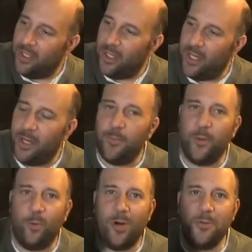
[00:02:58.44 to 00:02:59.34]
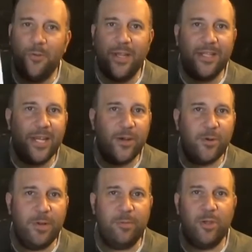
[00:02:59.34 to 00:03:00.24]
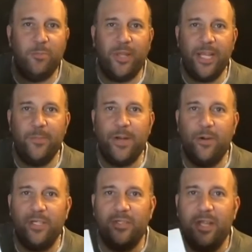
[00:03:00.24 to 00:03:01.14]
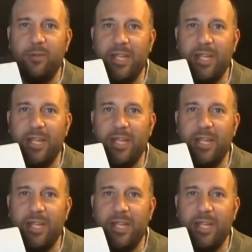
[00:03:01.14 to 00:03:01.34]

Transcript: Uh, the one thing that I heard people complain about is that,